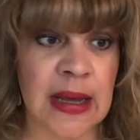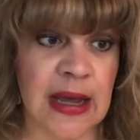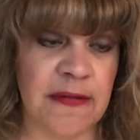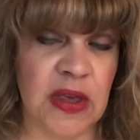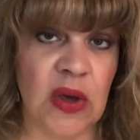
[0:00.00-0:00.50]

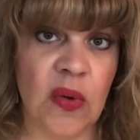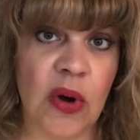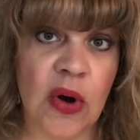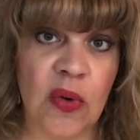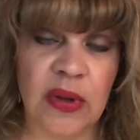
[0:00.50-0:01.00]
If you
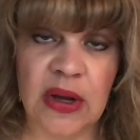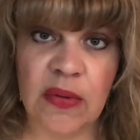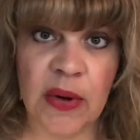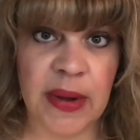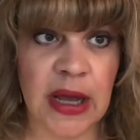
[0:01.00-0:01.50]
are only
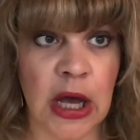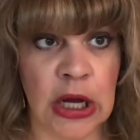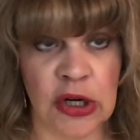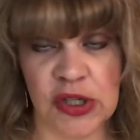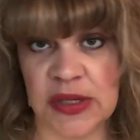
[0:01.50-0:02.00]
growing
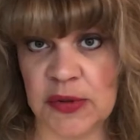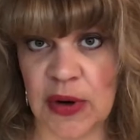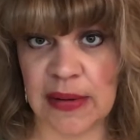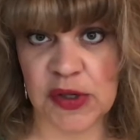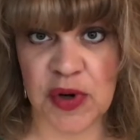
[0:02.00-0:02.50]
100
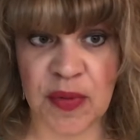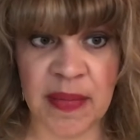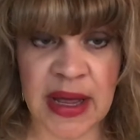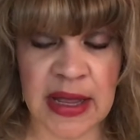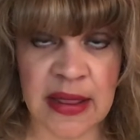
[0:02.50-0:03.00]
subscribers per
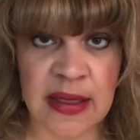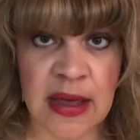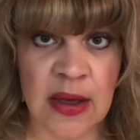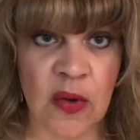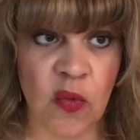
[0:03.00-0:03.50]
month,
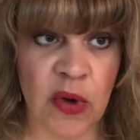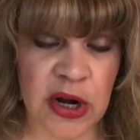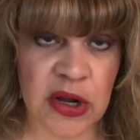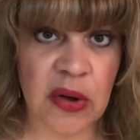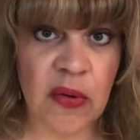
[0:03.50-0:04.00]
what
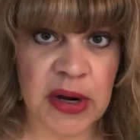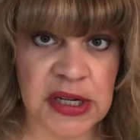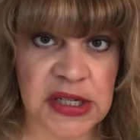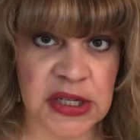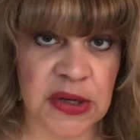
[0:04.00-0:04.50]
are you going
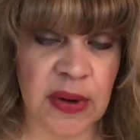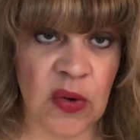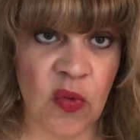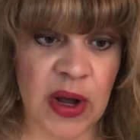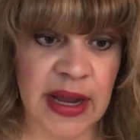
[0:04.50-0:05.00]
to do,
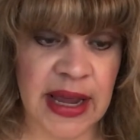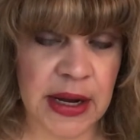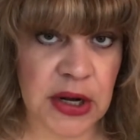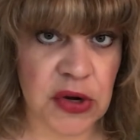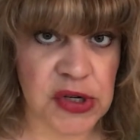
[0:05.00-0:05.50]
and what
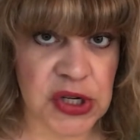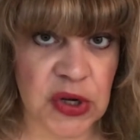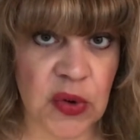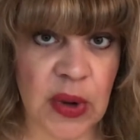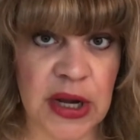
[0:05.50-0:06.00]
can you
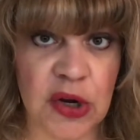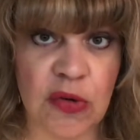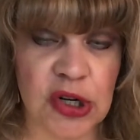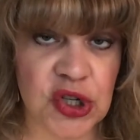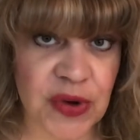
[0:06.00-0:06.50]
do in
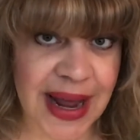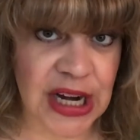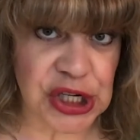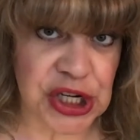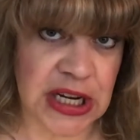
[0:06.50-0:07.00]
your
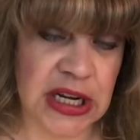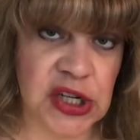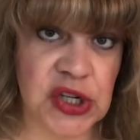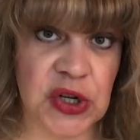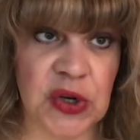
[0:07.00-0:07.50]
strategy
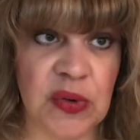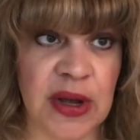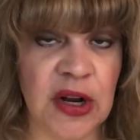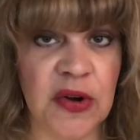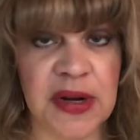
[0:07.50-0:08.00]
to
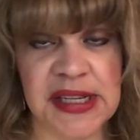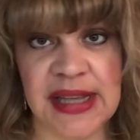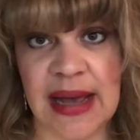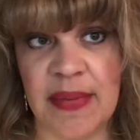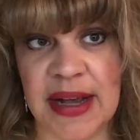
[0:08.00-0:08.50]
increase
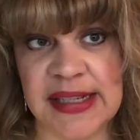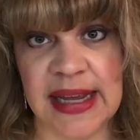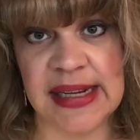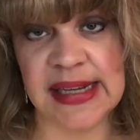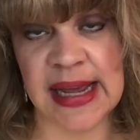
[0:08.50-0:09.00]
that by,
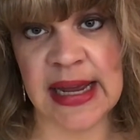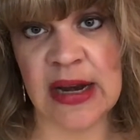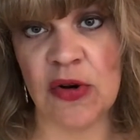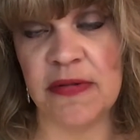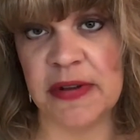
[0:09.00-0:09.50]
say,
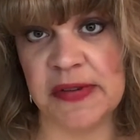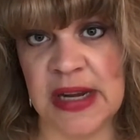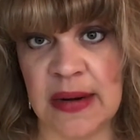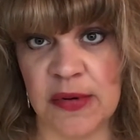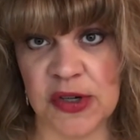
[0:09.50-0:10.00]
10 or
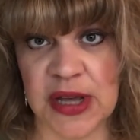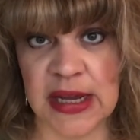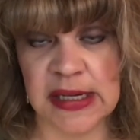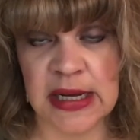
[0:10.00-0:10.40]
15%?